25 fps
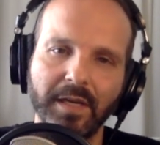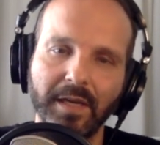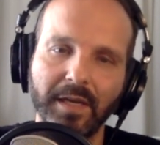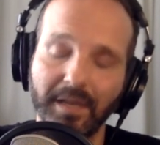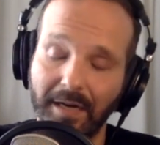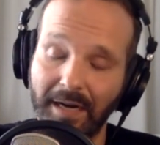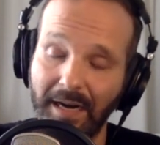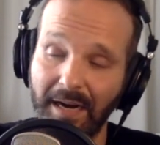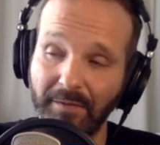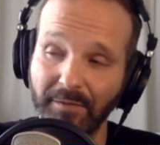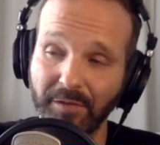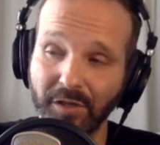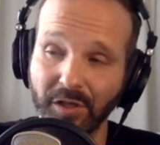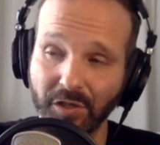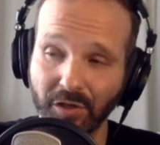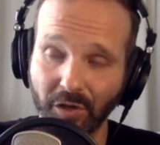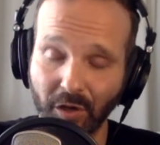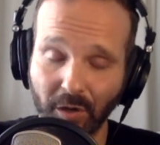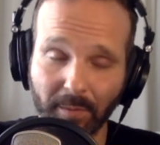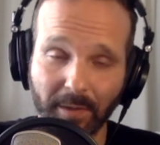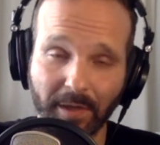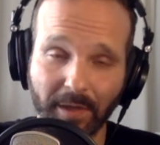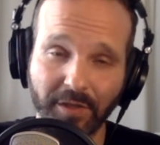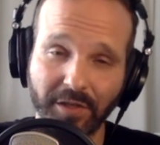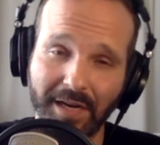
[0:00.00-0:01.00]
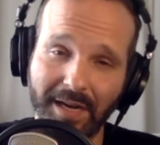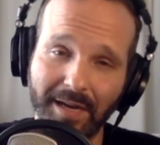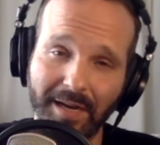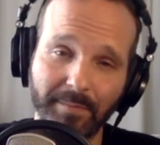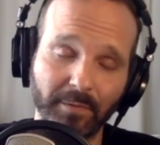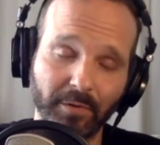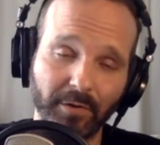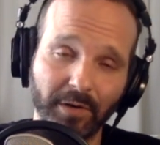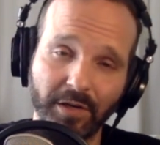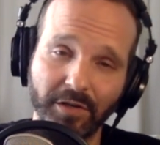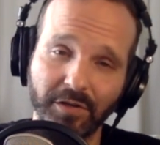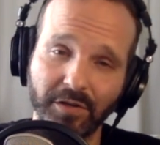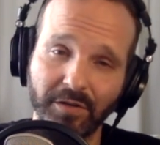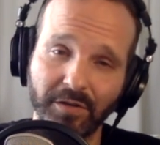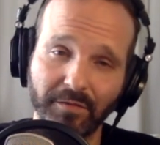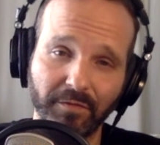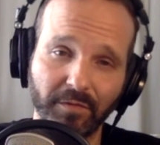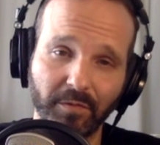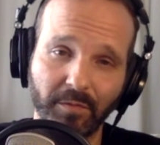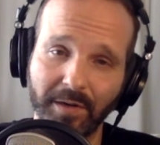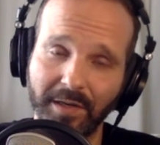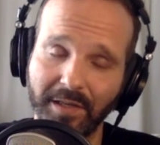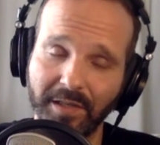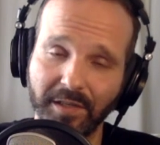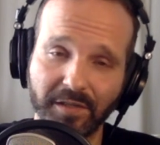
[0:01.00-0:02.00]
I have so much admiration for
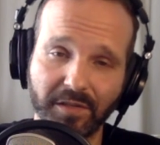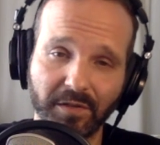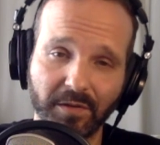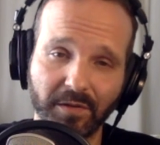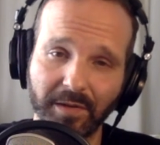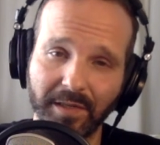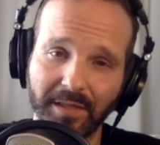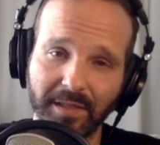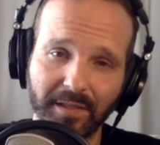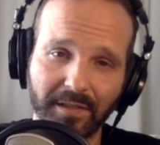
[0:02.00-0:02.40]
what he's doing.